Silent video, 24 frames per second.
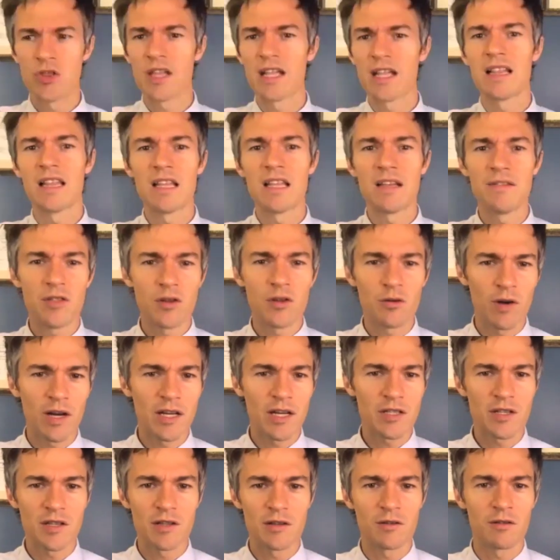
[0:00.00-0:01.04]
live the
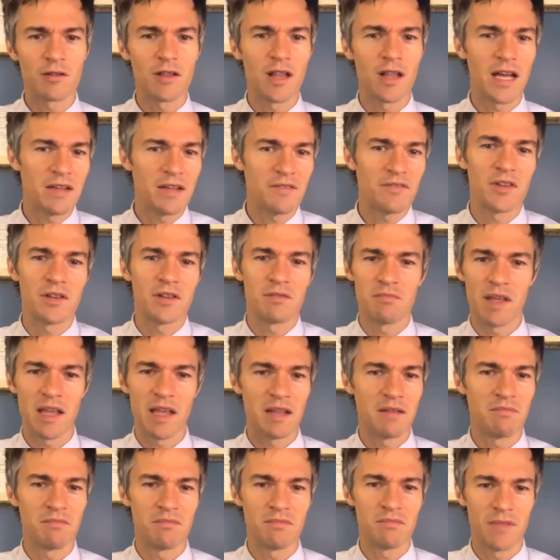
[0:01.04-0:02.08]
rest of their life and
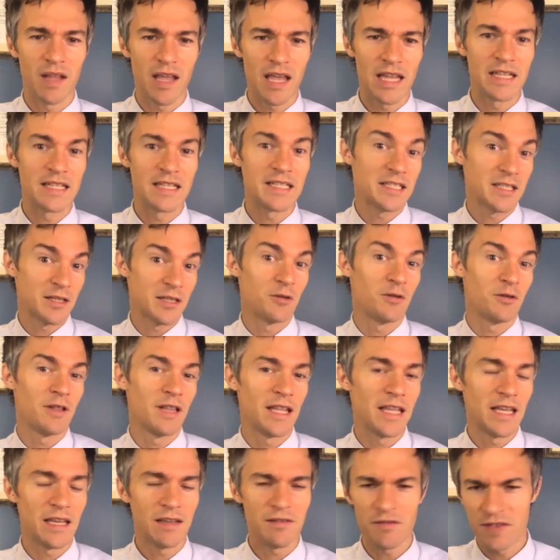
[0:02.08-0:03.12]
and and still
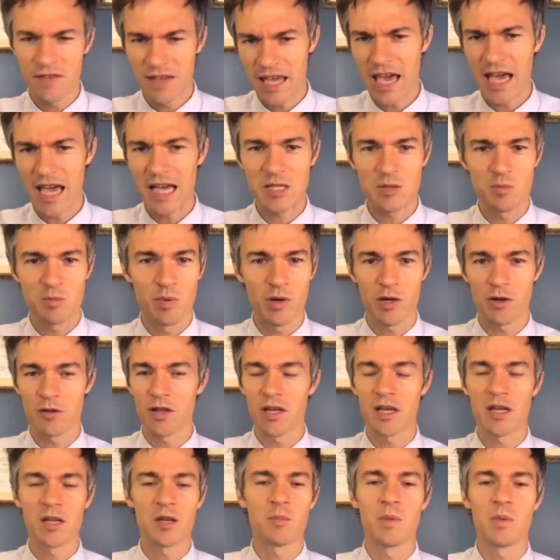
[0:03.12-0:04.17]
live yes but are
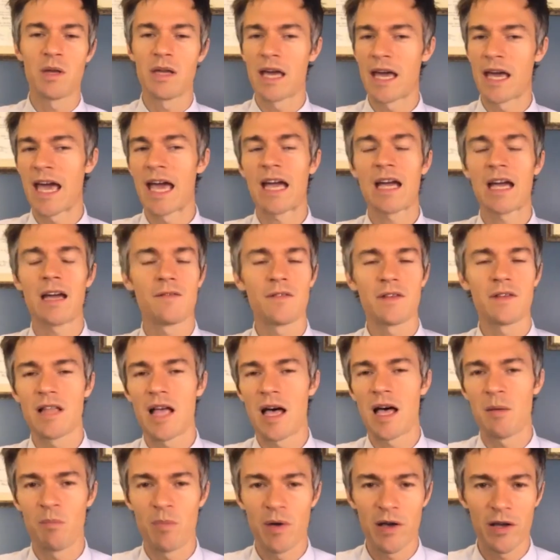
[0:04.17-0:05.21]
they going to be a heck of a
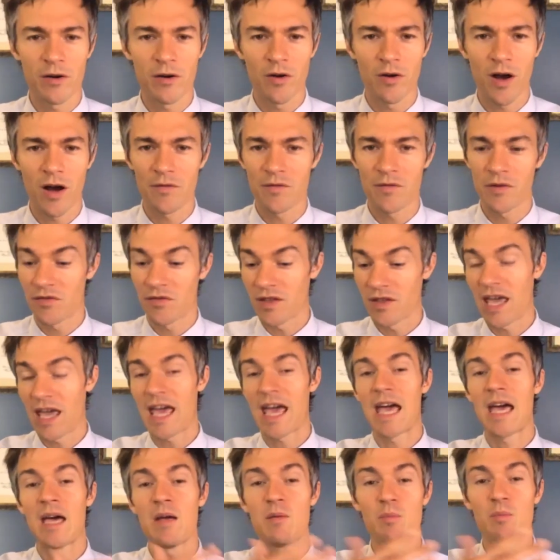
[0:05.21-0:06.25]
lot better off if they
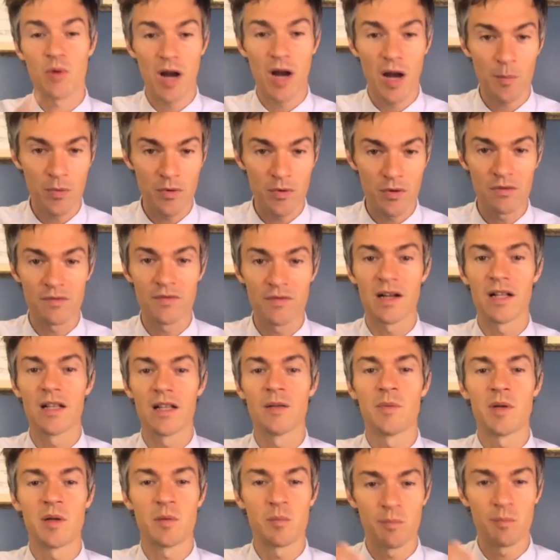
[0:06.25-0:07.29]
had proper
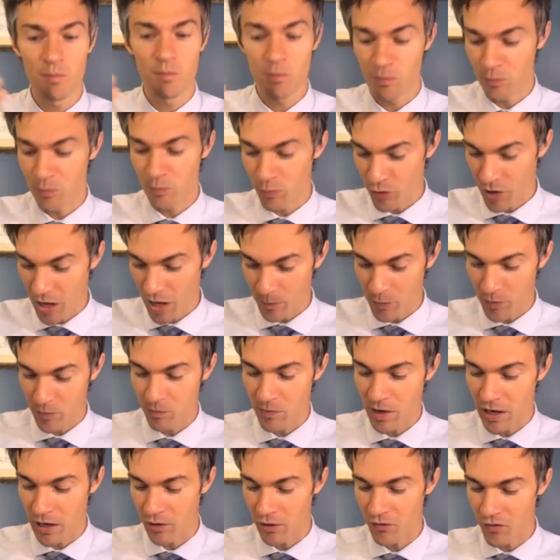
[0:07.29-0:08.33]
development proper mm-hmm.
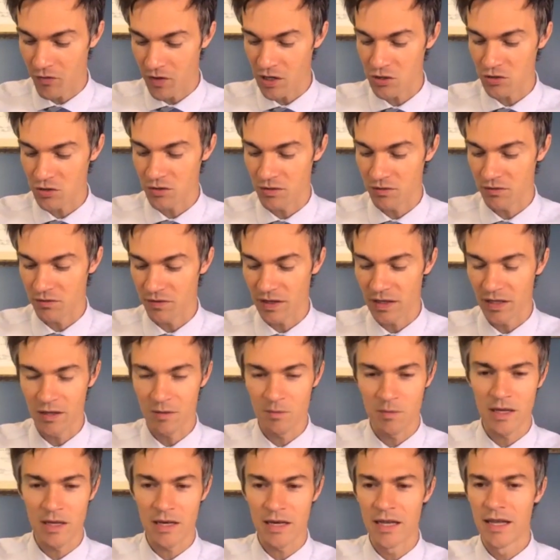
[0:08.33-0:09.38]
myofascial
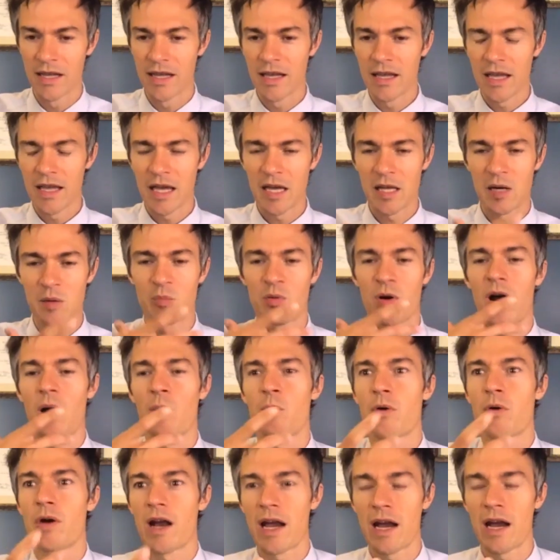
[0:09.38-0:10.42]
development and a
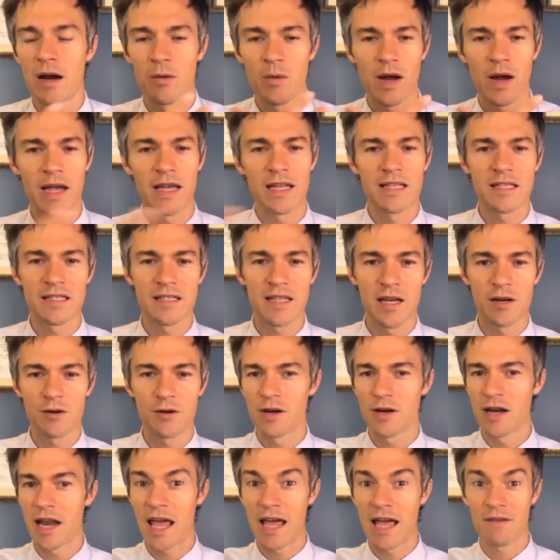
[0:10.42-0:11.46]
proper airway et
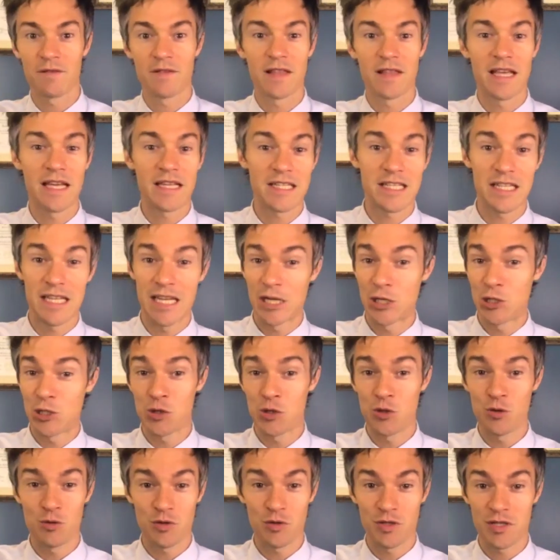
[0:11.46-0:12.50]
cetera and have less
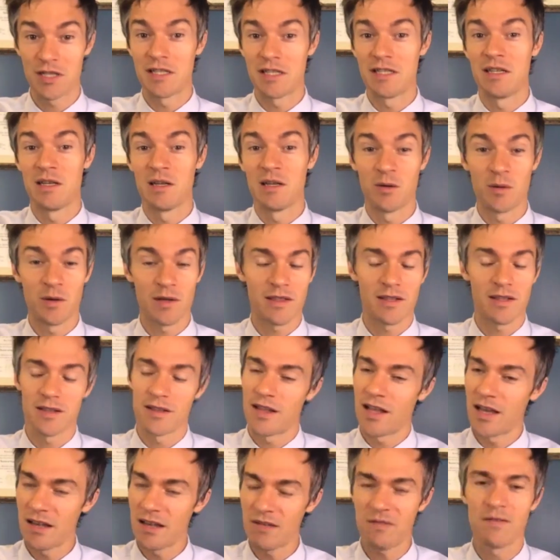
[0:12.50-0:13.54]
issues to deal with in
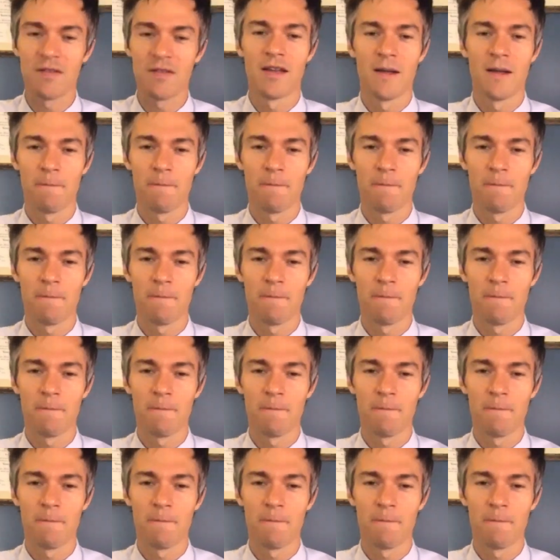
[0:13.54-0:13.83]
life mm-hmm.